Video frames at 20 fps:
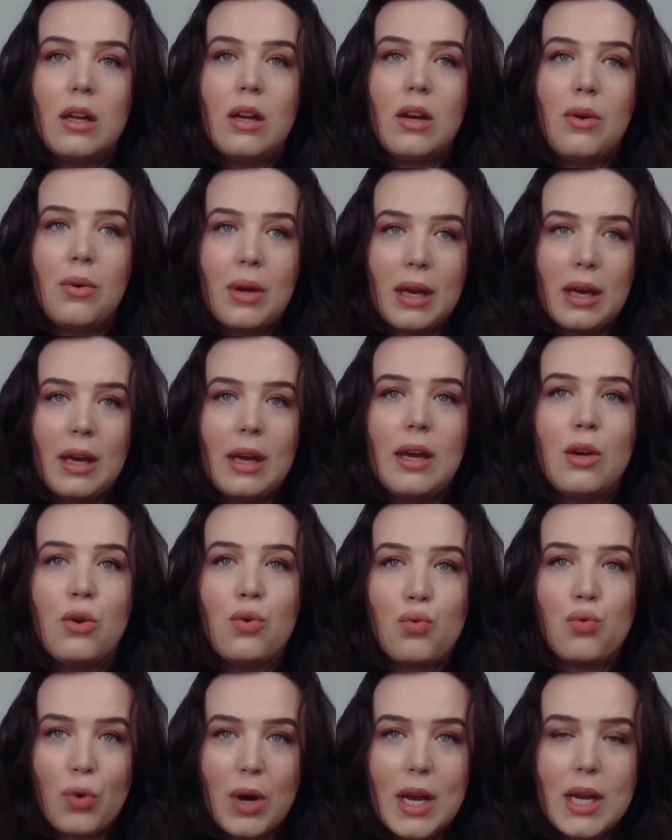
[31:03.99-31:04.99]
okay,
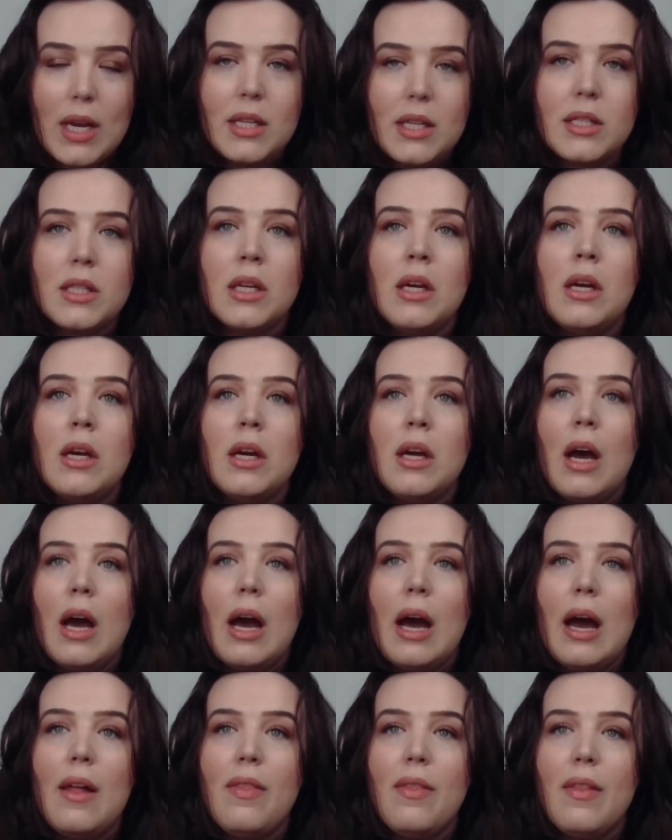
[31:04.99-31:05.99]
great.
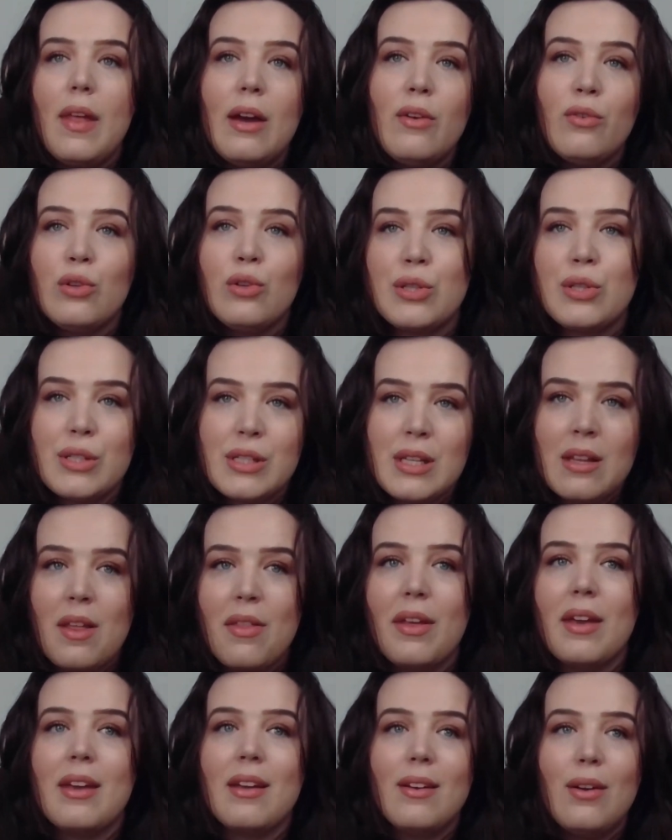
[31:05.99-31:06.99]
And they're also sat there
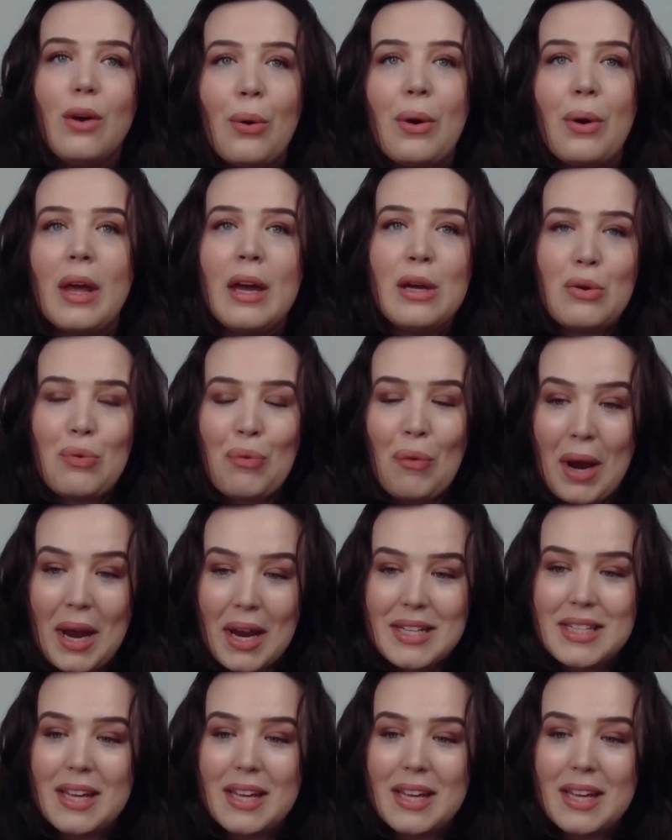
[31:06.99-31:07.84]
thinking, okay, great.